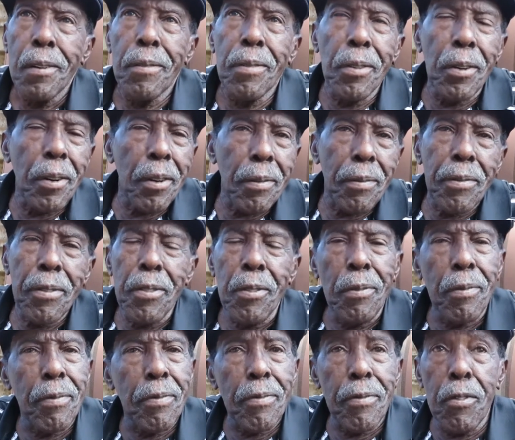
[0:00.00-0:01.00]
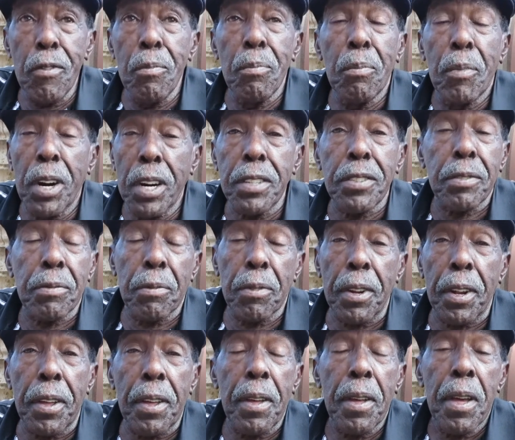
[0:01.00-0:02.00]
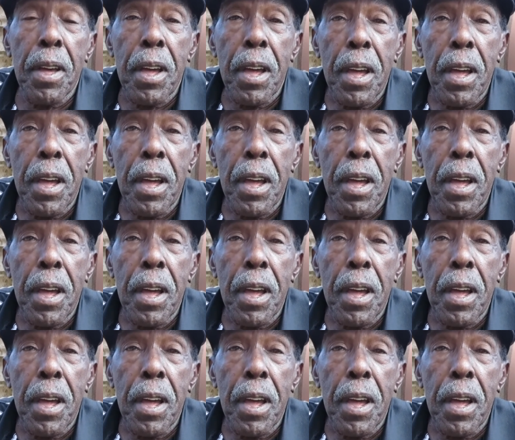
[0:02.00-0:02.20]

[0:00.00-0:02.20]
for a few months, really.